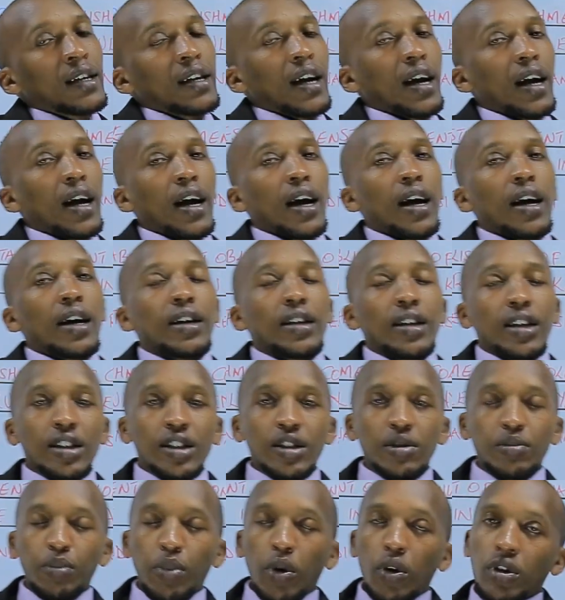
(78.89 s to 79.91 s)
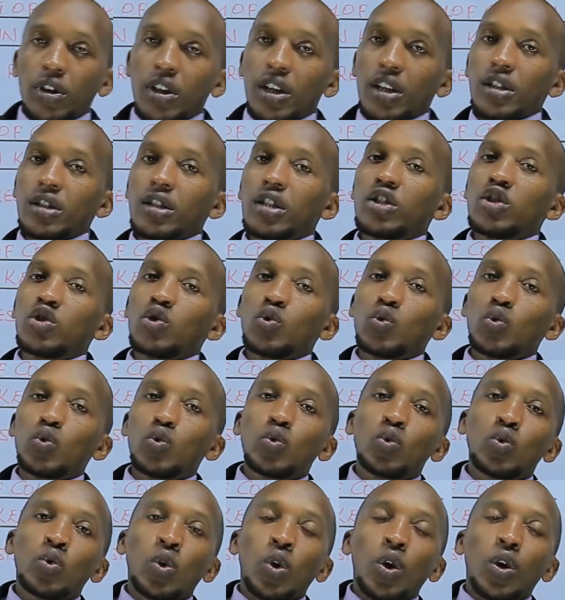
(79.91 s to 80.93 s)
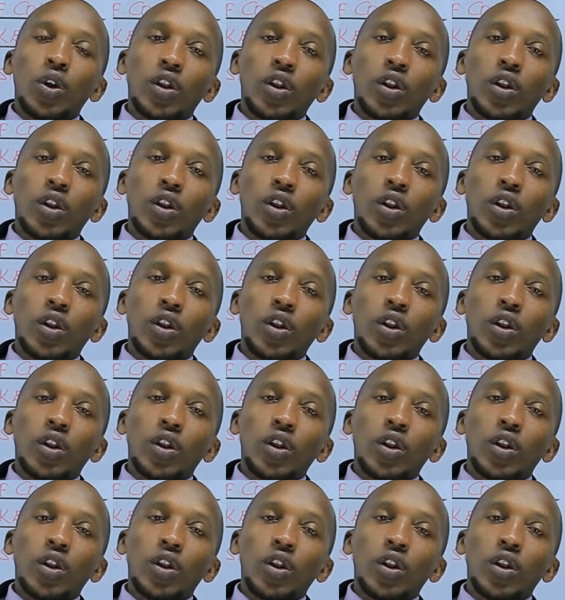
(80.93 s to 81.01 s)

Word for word: uh, responded to